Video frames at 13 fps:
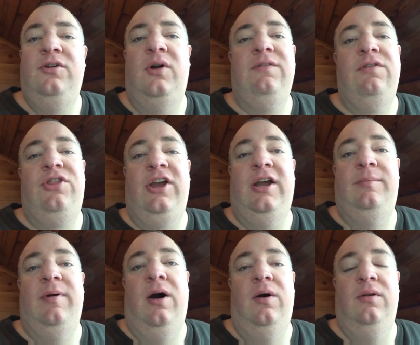Don't even think
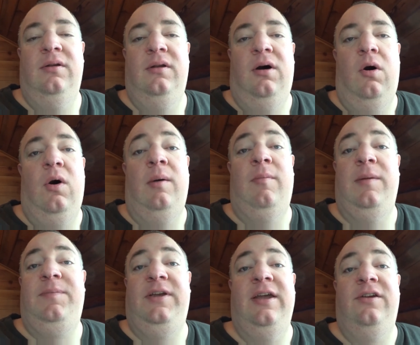about, oh, I
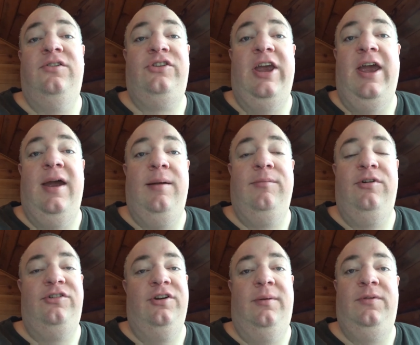might be getting scammed or
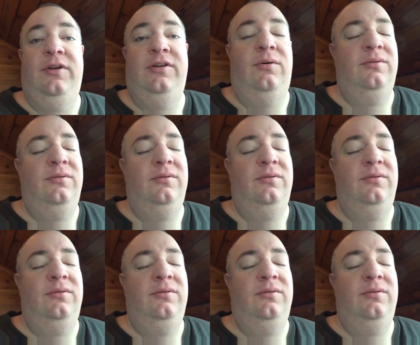something.